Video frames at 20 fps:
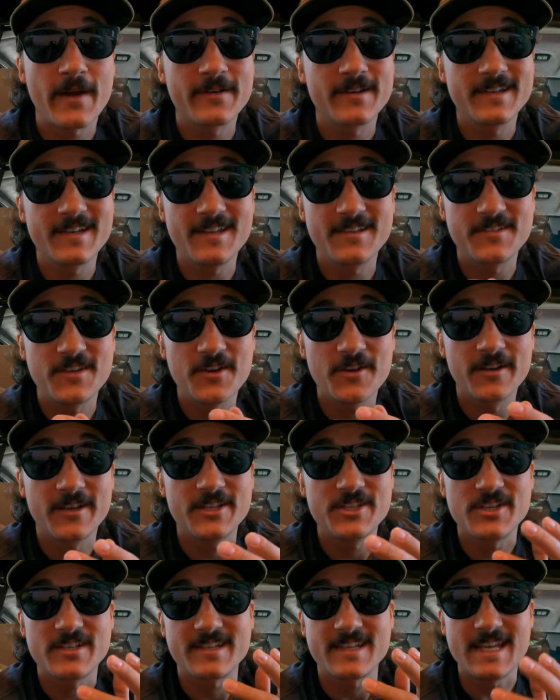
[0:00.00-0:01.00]
found it easier
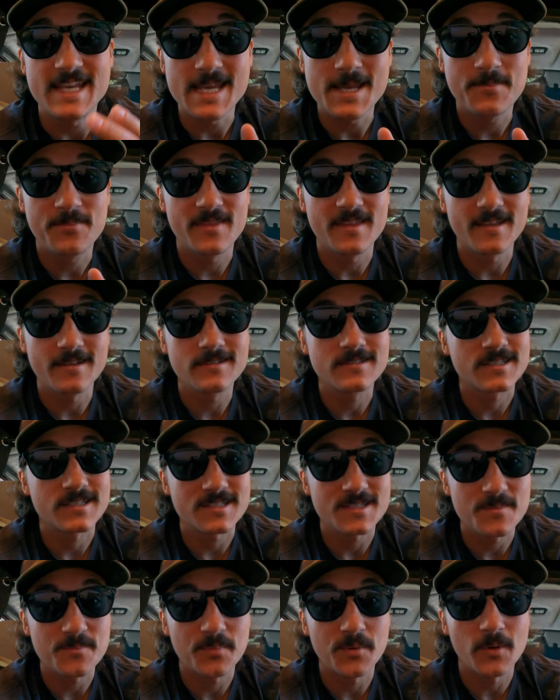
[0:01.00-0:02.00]
to just keep things
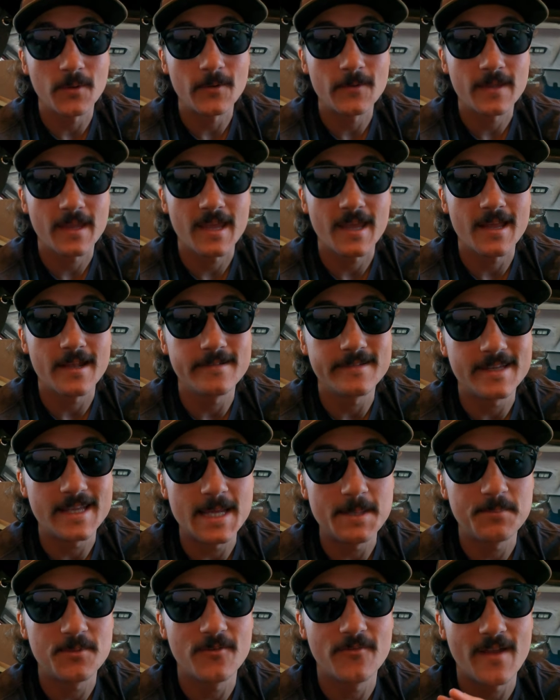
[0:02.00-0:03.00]
simple and
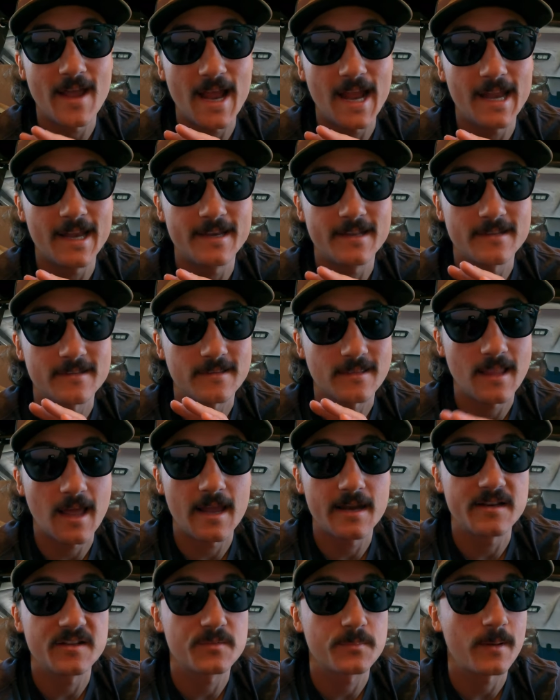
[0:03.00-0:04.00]
keep the van as
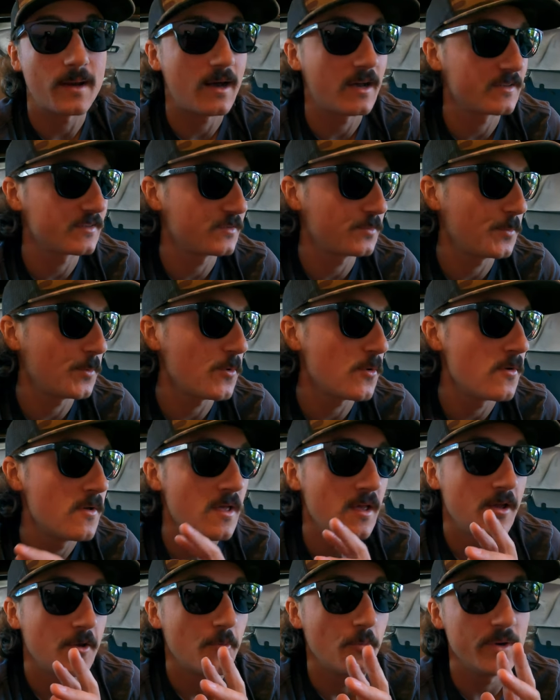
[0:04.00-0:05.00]
light as
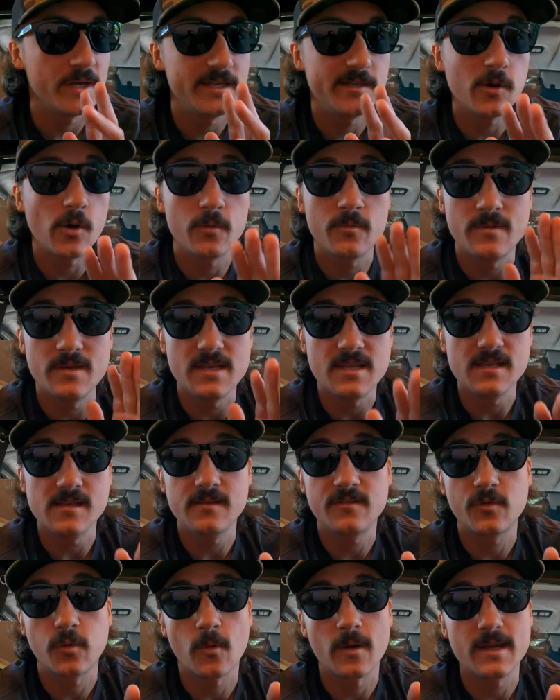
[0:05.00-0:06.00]
possible. We don't
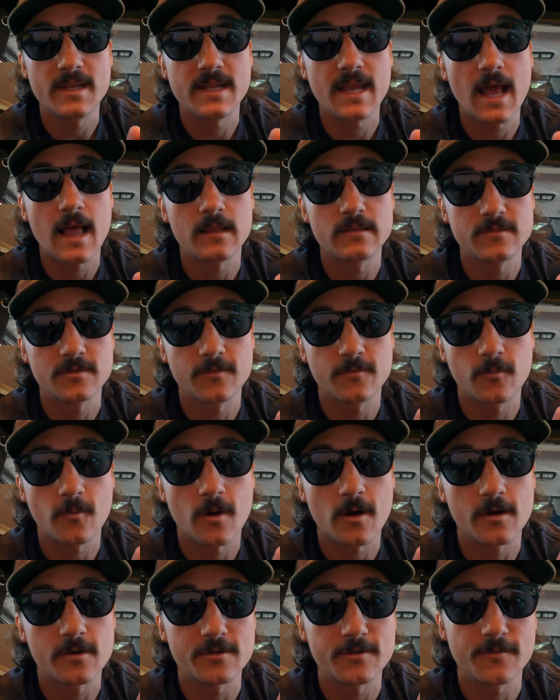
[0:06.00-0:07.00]
need 20 gallons of
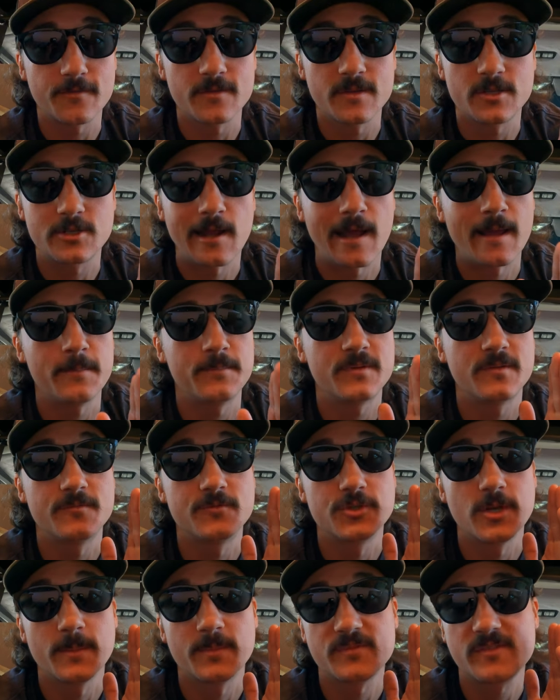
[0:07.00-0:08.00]
water for the types
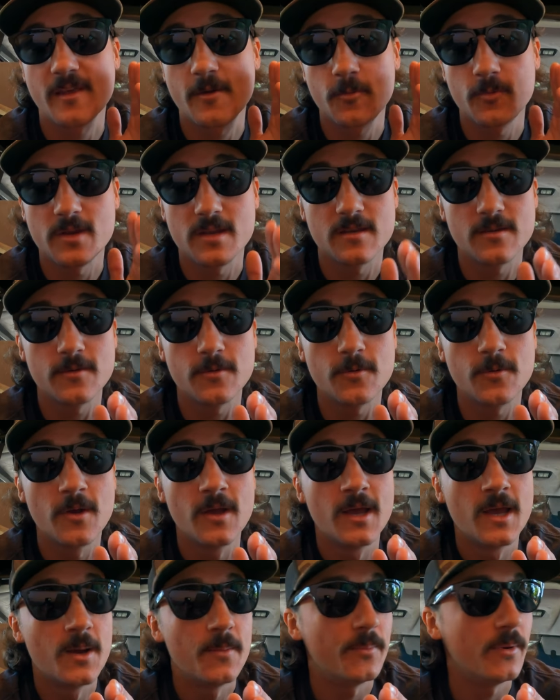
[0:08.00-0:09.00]
of trips that we do,
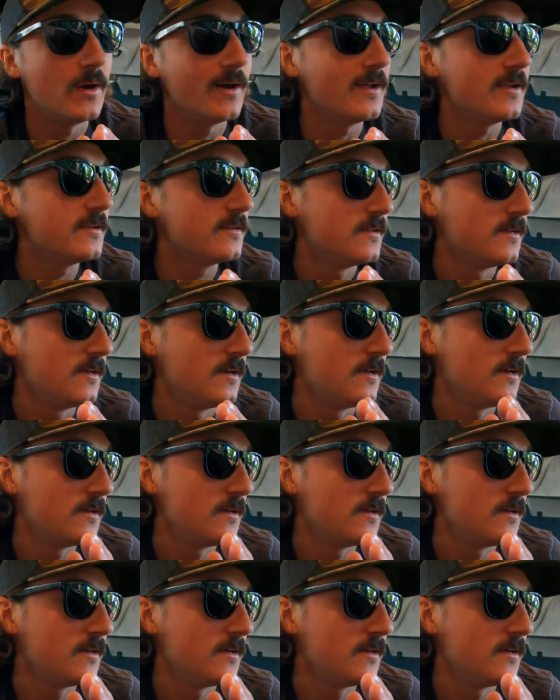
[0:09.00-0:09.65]
but